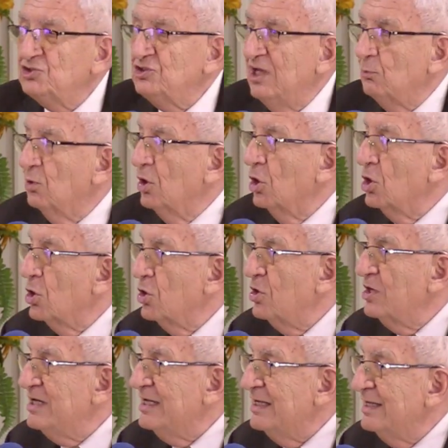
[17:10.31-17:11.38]
who they
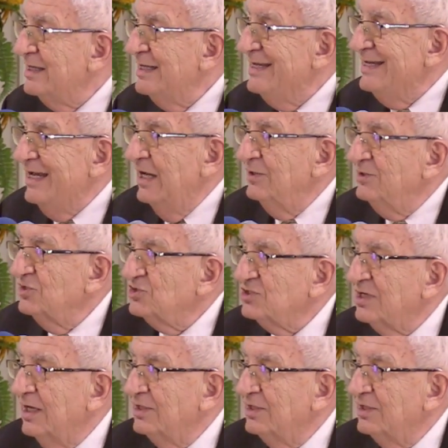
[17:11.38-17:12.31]
had very little contact